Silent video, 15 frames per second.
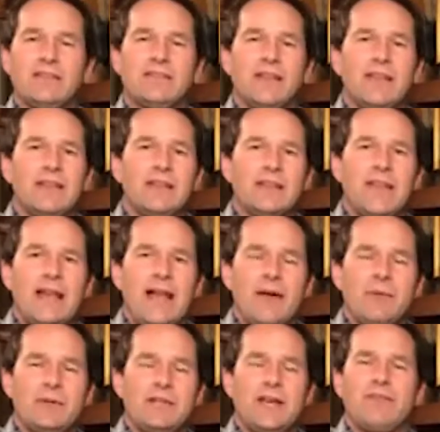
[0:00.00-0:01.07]
that I
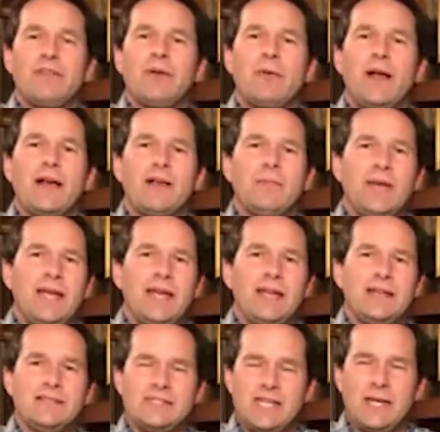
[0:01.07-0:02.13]
would definitely recommend
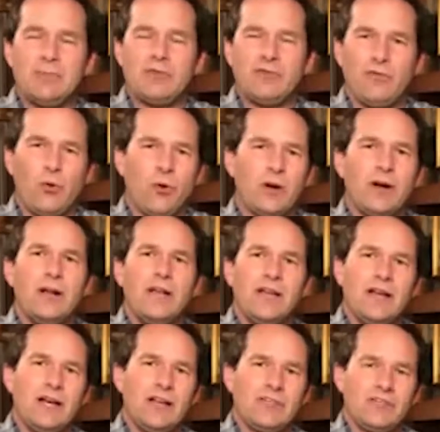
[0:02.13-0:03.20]
and tips for
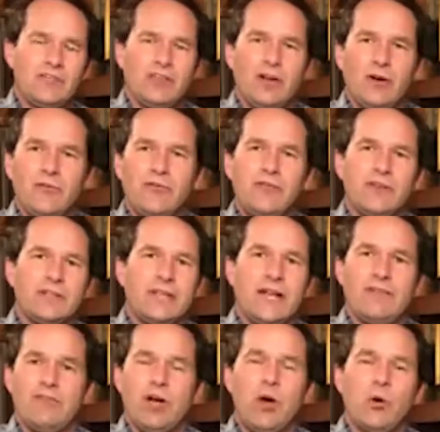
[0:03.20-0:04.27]
self kind
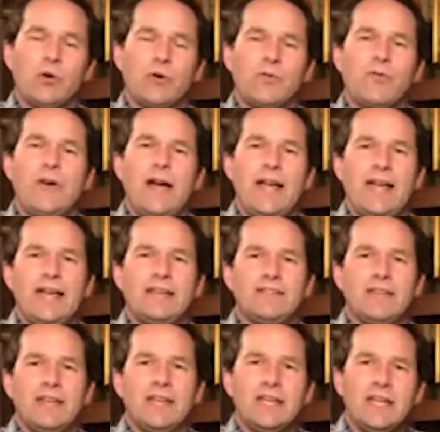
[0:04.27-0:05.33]
of owner
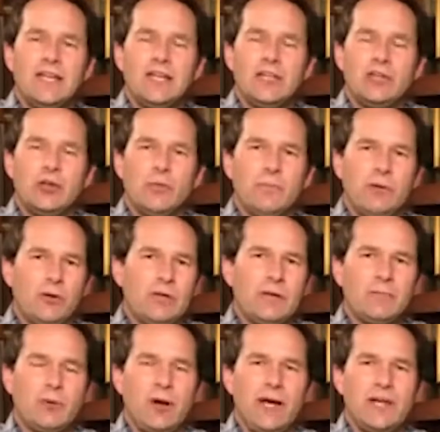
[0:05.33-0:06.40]
financing your building
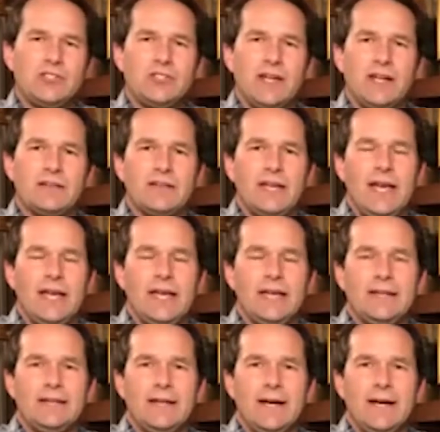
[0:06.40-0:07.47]
project.
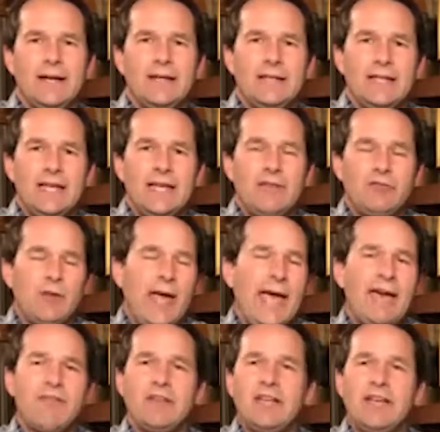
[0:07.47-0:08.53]
And if you
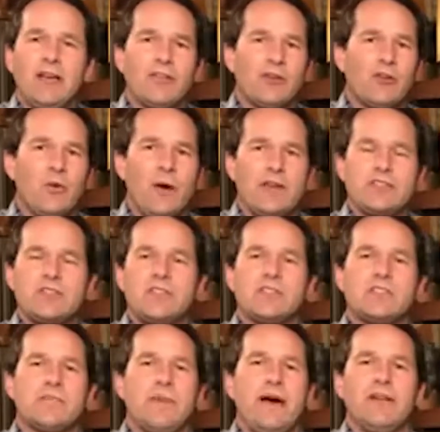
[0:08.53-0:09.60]
have any other
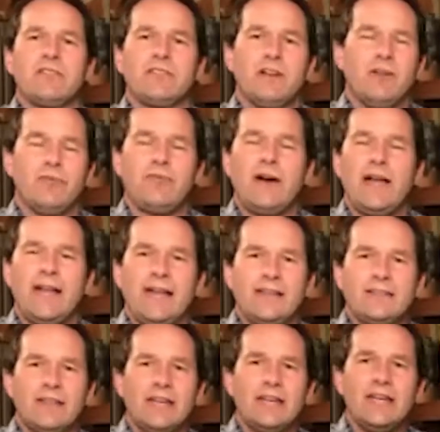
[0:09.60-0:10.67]
questions about
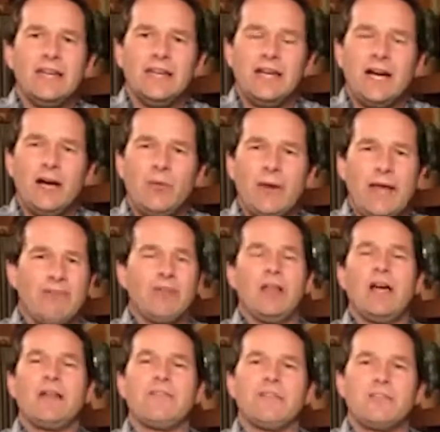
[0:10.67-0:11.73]
self-financing, we have a
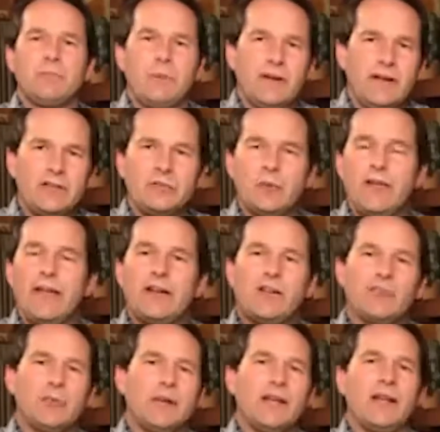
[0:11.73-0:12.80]
lot of experience with that
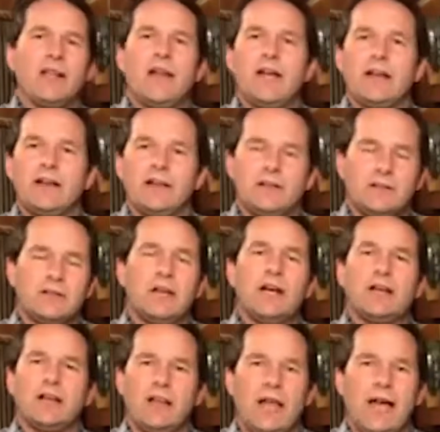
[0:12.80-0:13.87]
because we get a lot
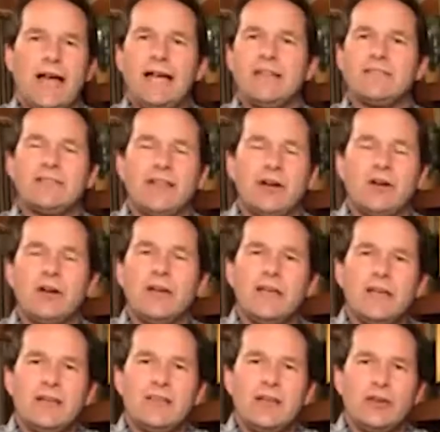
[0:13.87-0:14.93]
of clients that are
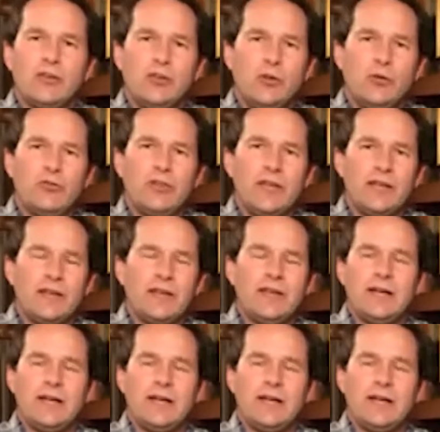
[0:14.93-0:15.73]
using